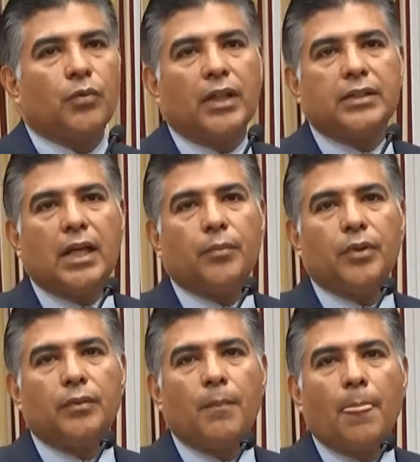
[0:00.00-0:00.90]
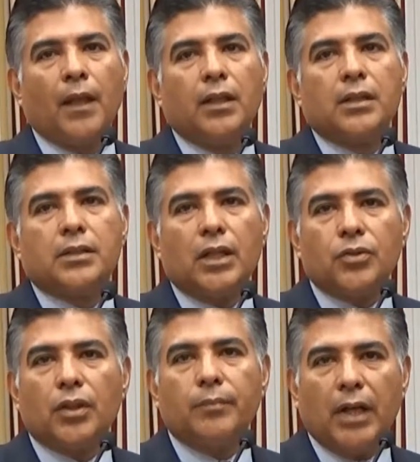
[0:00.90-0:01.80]
one example.
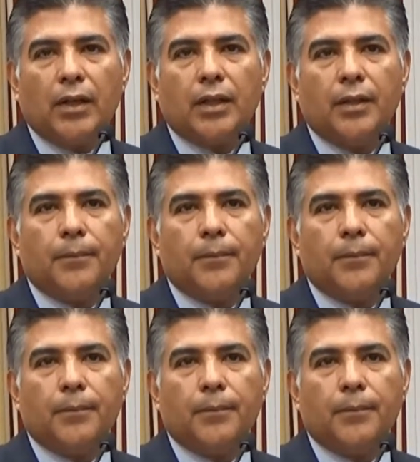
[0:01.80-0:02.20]
Central America.